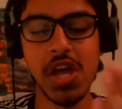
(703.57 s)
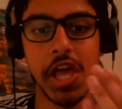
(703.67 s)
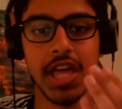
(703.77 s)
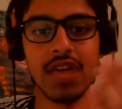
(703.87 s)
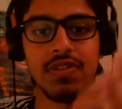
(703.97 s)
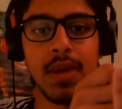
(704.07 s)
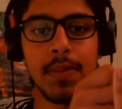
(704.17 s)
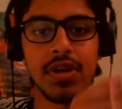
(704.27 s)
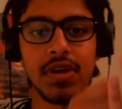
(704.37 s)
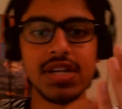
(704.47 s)
He gave the
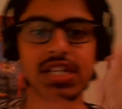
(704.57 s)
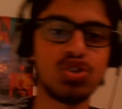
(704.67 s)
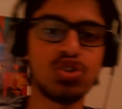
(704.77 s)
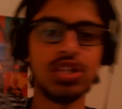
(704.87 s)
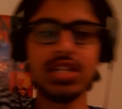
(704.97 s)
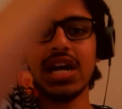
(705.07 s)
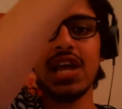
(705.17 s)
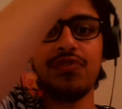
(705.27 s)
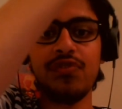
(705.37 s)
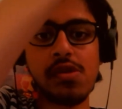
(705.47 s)
paper. He drew the
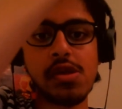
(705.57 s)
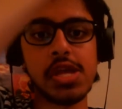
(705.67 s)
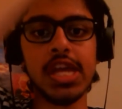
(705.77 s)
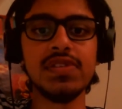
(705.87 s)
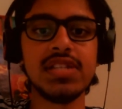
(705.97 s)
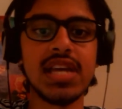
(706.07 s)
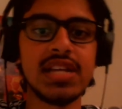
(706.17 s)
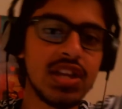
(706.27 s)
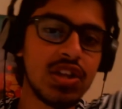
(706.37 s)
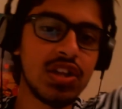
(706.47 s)
knife. He obviously
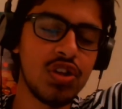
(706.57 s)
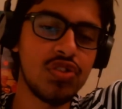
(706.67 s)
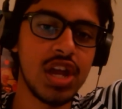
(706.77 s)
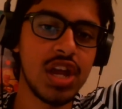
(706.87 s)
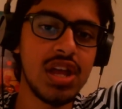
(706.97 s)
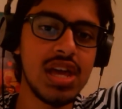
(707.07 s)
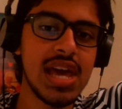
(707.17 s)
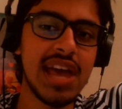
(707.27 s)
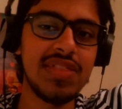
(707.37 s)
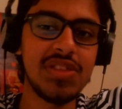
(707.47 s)
had a tentacle on there.
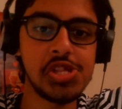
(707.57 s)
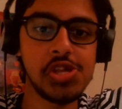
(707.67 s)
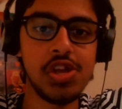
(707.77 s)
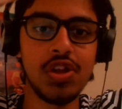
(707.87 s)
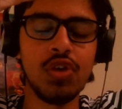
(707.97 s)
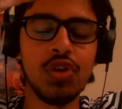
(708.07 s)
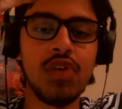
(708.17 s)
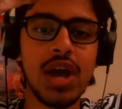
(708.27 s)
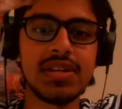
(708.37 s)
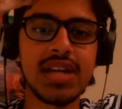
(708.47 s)
And then, he
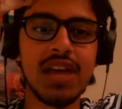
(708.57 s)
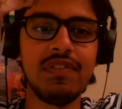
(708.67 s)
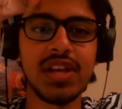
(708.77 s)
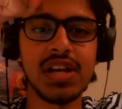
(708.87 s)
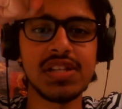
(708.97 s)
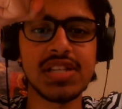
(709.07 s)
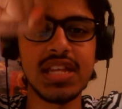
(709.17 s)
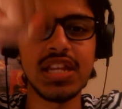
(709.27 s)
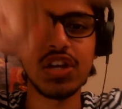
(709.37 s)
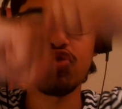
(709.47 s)
grabbed the knife and thing else,
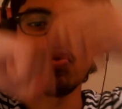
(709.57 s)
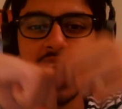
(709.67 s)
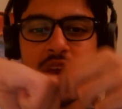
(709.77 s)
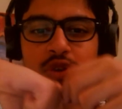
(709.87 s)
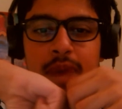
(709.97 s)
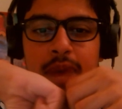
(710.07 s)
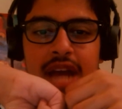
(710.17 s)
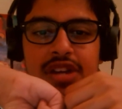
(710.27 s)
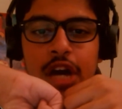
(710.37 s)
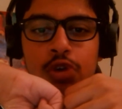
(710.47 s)
and then the grenade was
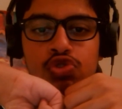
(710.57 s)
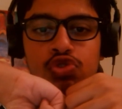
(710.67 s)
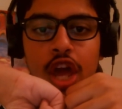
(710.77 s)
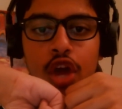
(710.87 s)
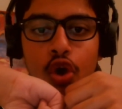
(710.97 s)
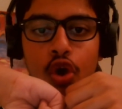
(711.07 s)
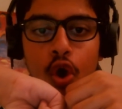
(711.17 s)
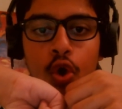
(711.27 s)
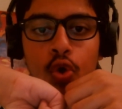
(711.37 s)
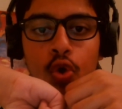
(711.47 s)
behind it. I was like,
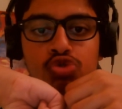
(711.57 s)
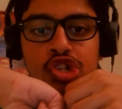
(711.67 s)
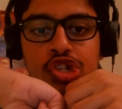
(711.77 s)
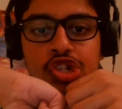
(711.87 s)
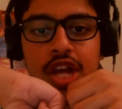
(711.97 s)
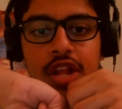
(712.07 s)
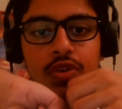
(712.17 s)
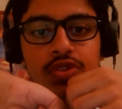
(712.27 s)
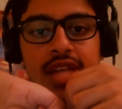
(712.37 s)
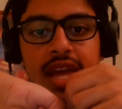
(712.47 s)
oh shit.
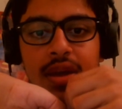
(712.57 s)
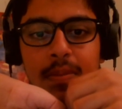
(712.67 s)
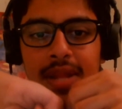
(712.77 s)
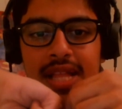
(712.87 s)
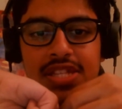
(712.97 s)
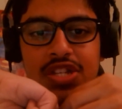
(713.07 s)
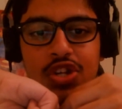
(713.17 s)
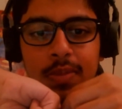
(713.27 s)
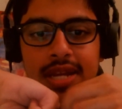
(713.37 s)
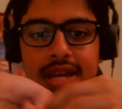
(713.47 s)
It was like pellets,
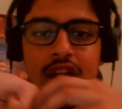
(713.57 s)
what I mean?